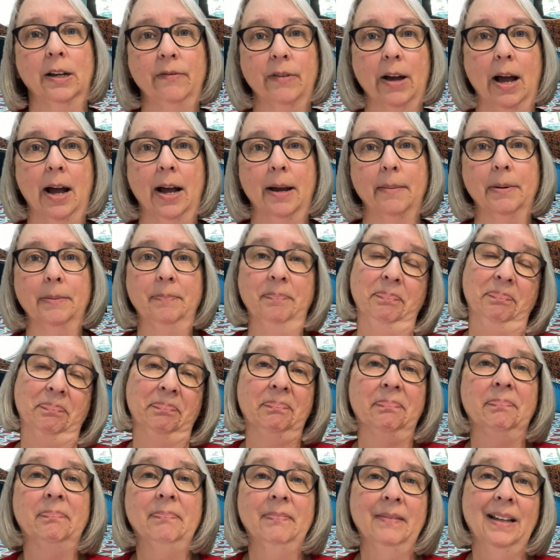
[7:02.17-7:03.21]
vibe.
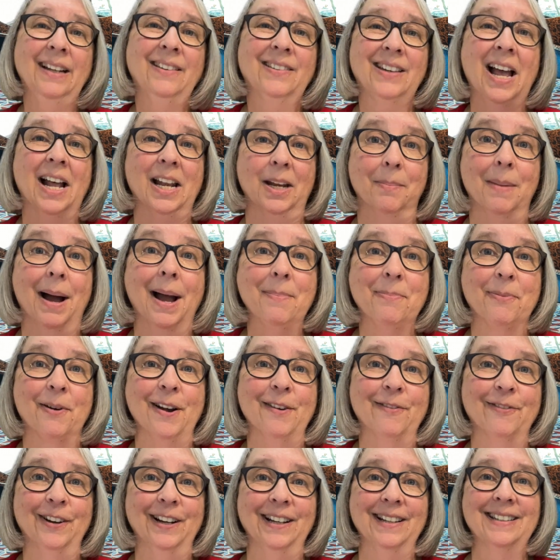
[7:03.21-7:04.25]
That's kind of my
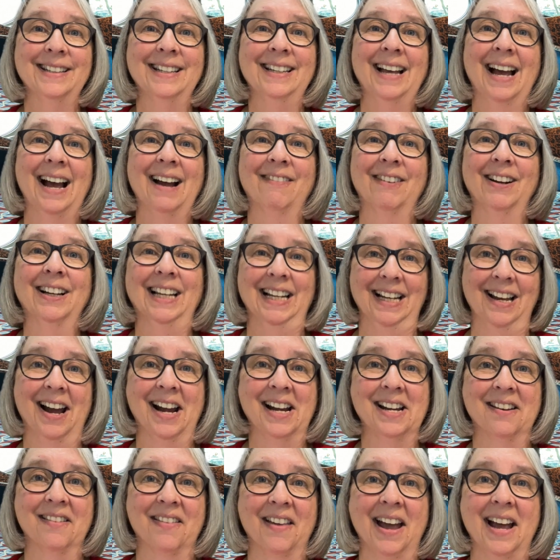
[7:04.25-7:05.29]
preference. I really
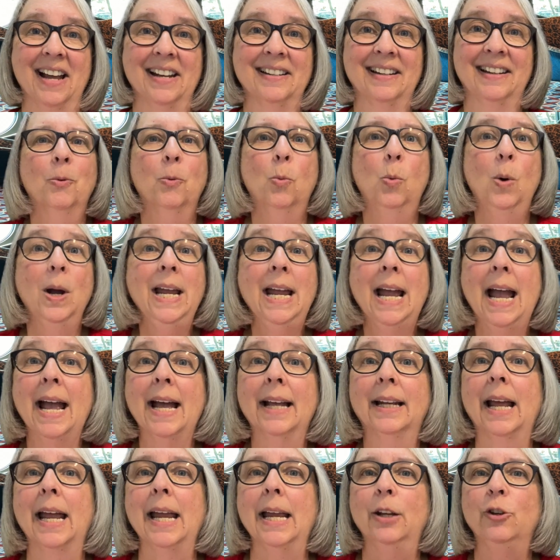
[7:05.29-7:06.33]
liked that. We
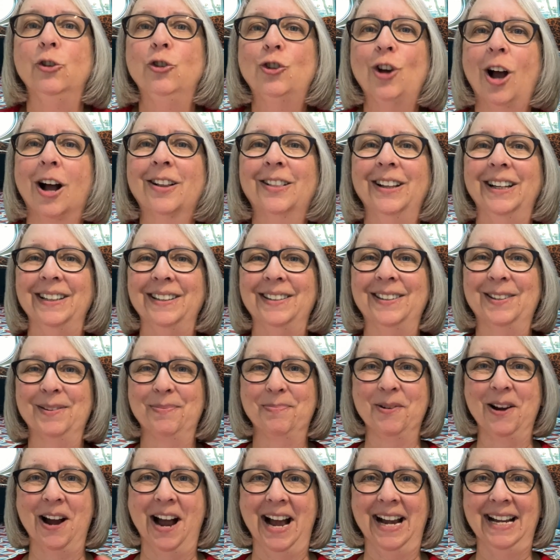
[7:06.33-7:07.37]
had a chocolate
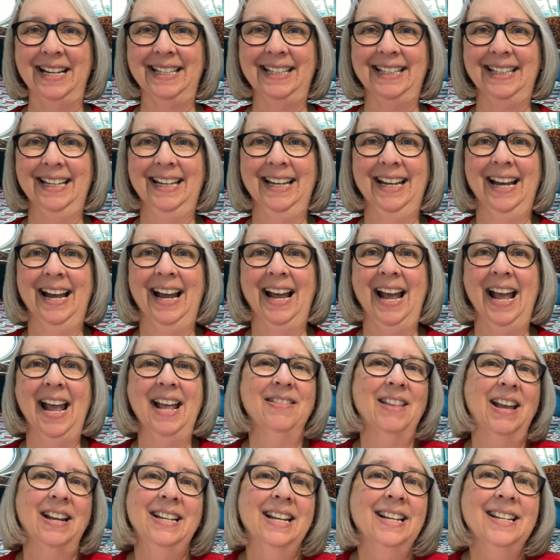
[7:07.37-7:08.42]
surprise,
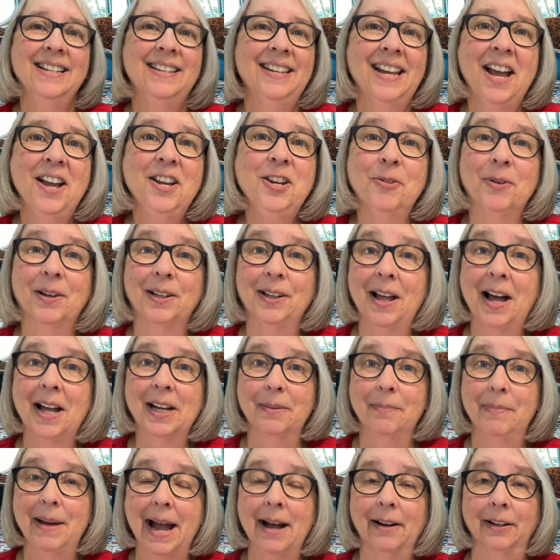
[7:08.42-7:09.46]
and they didn't tell you a lot
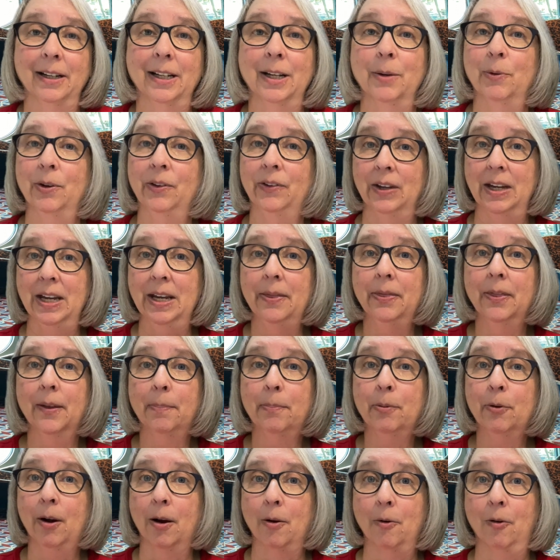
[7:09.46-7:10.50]
about it. It was in the
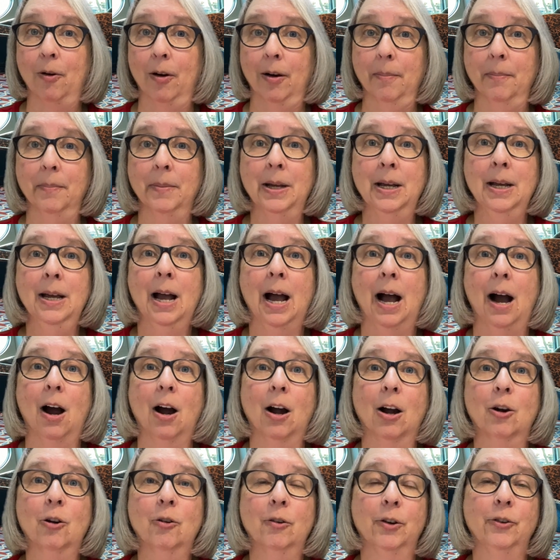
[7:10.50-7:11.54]
program.
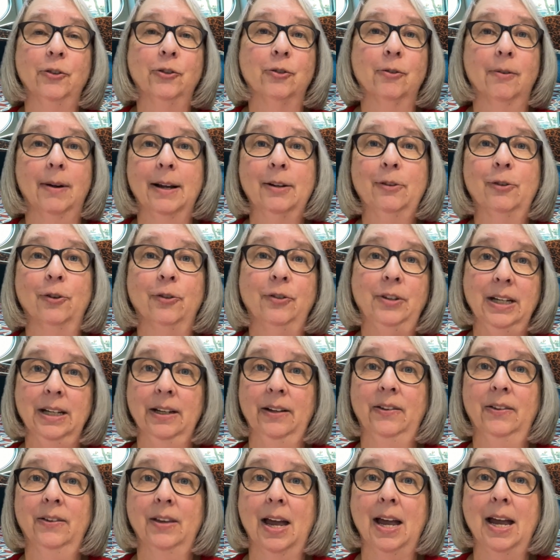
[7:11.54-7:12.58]
Our cruise director
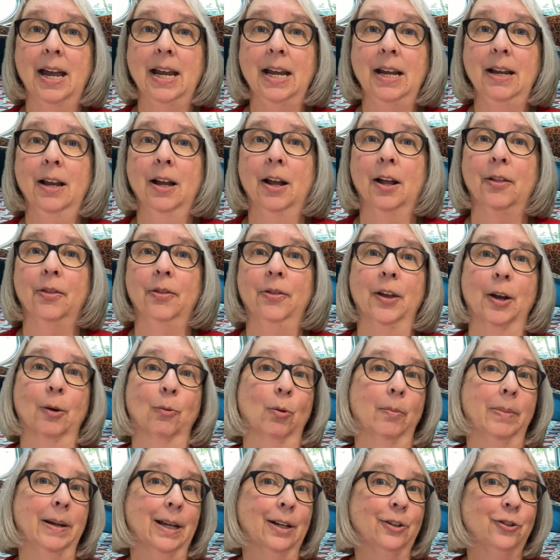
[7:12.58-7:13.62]
did say, there
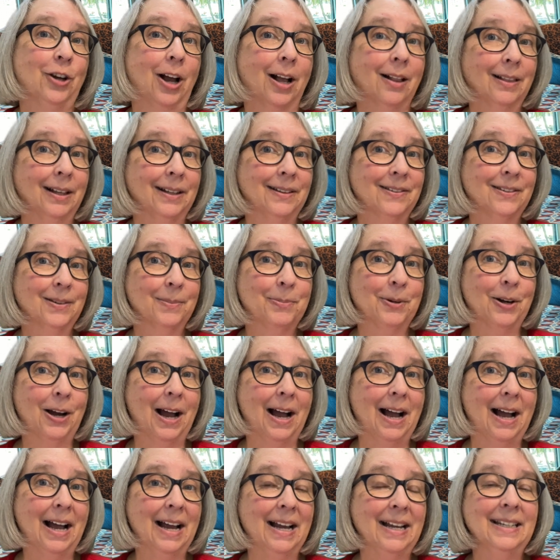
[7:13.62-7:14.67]
will be a chocolate
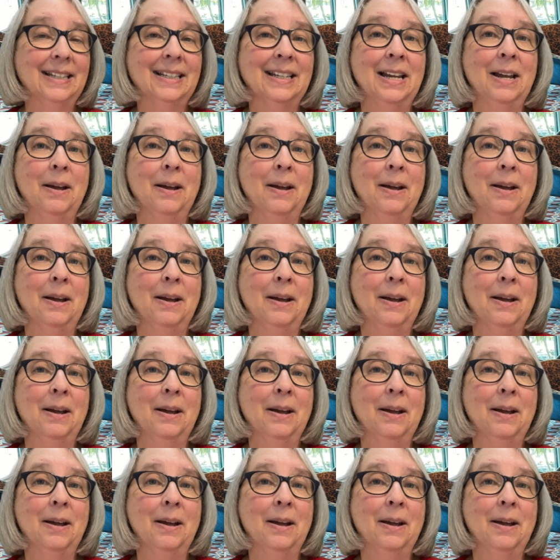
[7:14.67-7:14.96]
surprise.